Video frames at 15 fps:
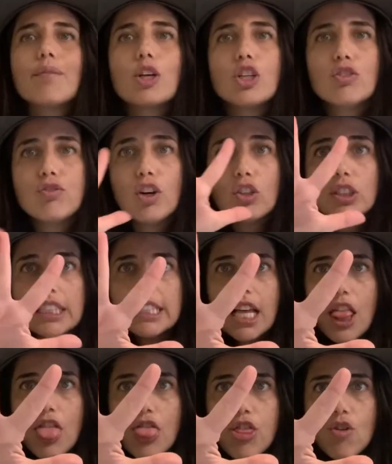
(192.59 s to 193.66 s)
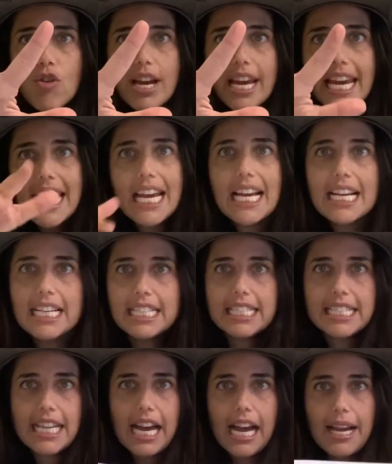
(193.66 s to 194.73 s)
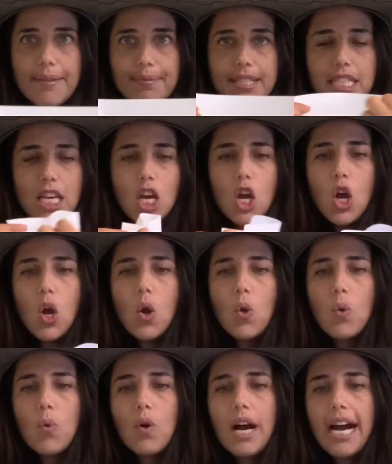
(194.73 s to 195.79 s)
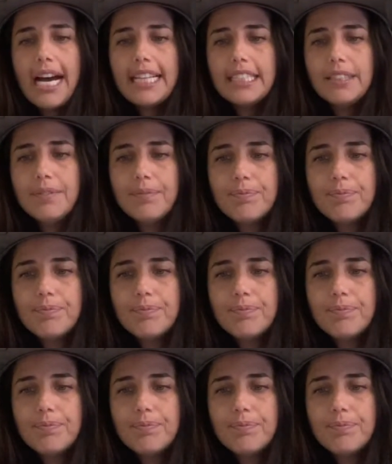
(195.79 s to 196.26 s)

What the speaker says: going to fold it 3 times. 1,